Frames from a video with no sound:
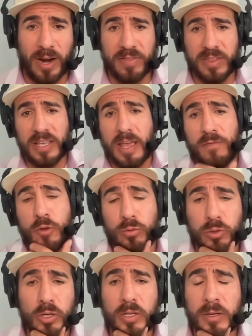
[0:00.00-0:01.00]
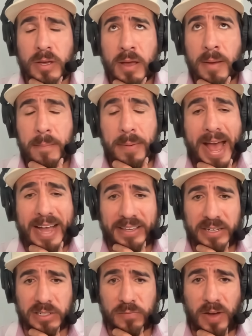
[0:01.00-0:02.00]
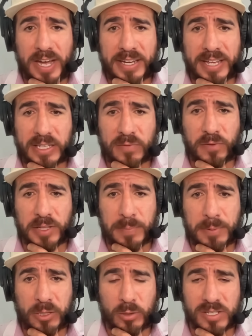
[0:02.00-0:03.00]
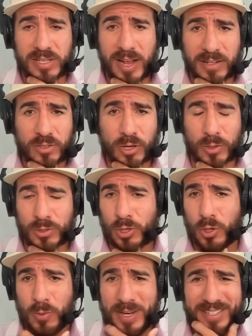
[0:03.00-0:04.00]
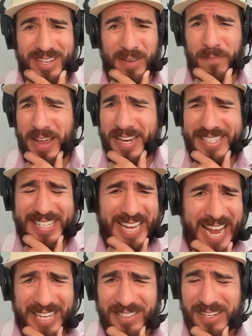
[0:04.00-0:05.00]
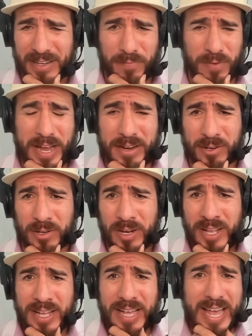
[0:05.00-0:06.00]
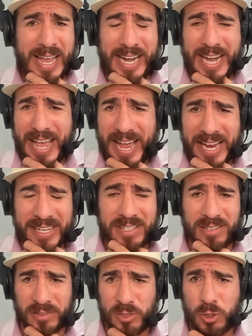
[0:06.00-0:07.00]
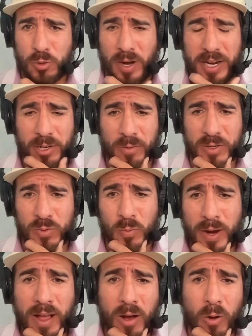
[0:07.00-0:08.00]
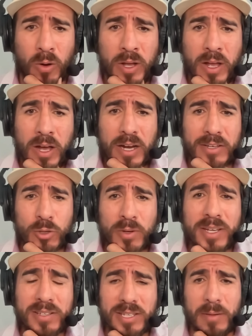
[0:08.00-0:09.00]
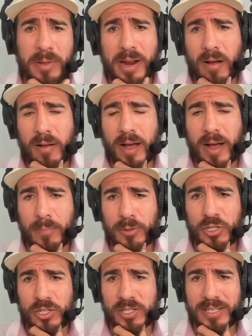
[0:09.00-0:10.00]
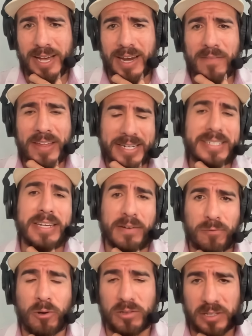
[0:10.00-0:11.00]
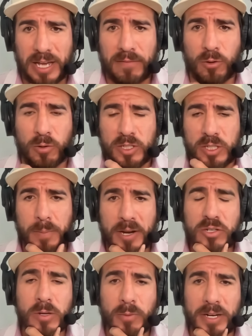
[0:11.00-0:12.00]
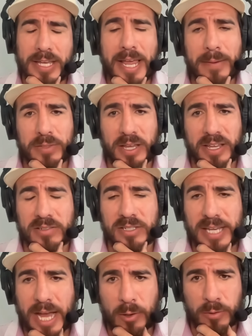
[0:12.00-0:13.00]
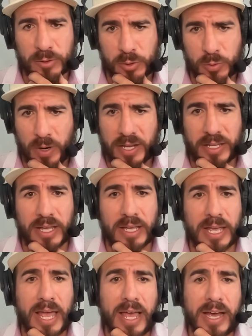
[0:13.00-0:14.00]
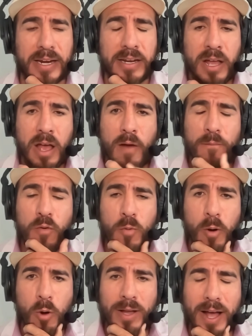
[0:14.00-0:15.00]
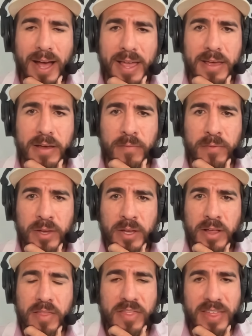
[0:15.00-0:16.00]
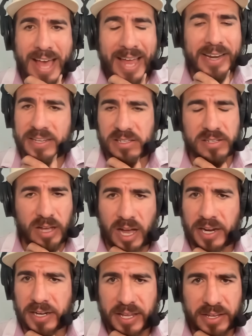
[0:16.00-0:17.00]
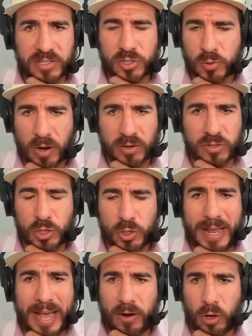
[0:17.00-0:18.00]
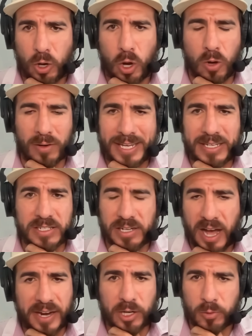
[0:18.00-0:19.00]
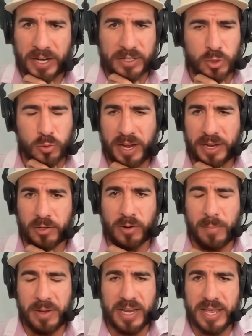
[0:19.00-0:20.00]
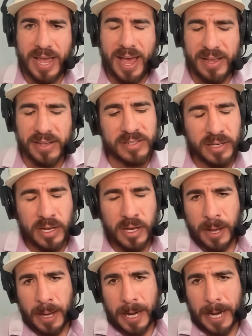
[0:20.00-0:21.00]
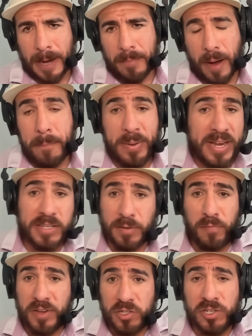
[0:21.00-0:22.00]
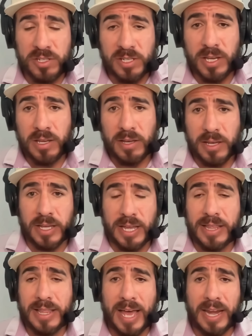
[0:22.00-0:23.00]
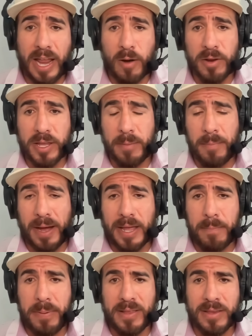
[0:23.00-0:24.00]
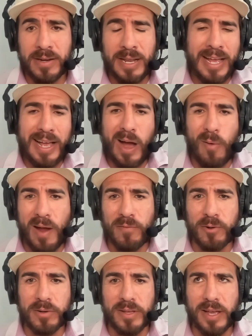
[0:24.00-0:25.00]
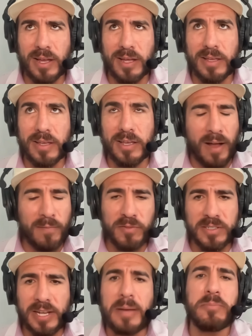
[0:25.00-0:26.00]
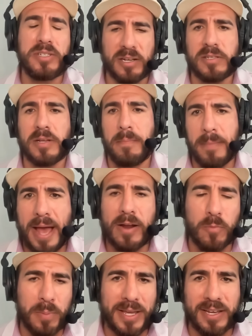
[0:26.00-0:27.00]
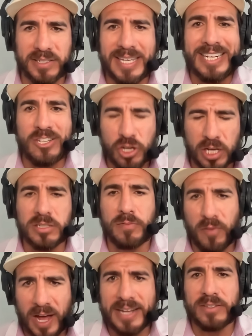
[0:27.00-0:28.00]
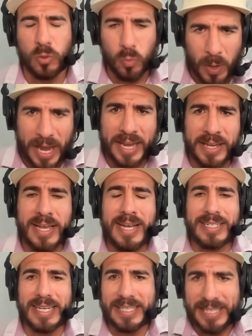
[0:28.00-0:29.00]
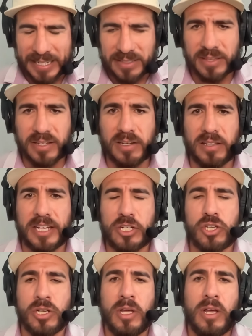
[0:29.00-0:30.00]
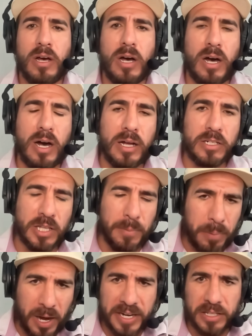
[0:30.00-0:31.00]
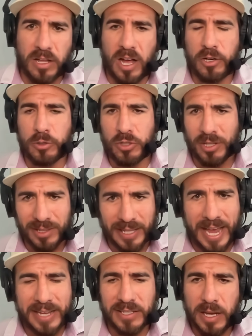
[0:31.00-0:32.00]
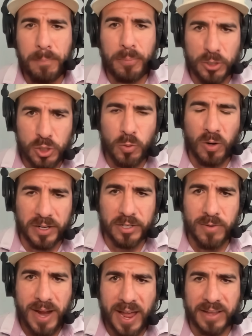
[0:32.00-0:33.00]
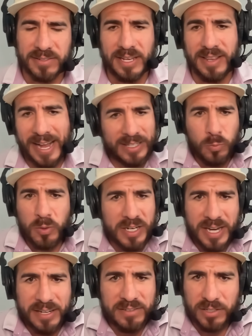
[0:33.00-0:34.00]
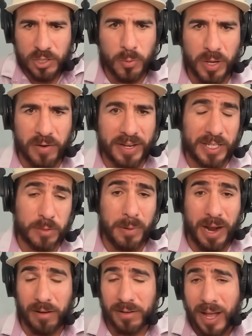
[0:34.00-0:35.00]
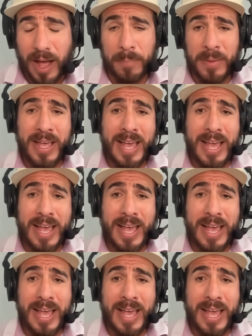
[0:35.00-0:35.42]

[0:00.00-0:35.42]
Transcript: I think if you look back at his fight against Felipe dos Santos, who is a fantastic fighter and an excellent striker as well. You could see that Manel Kape was just kind of at a different level, especially when it came to his counter striking. And for Mokaev, that is not his strong suit at all. He's not a great striker. I mean, he has uh, a big deficiency in, in that area, in my opinion. However, it oftentimes doesn't matter because he just finds a way to get to the clinch, uh, to the body lock or to the legs, and he puts you on your ass. And that's what he needs to do here against Manel Kape.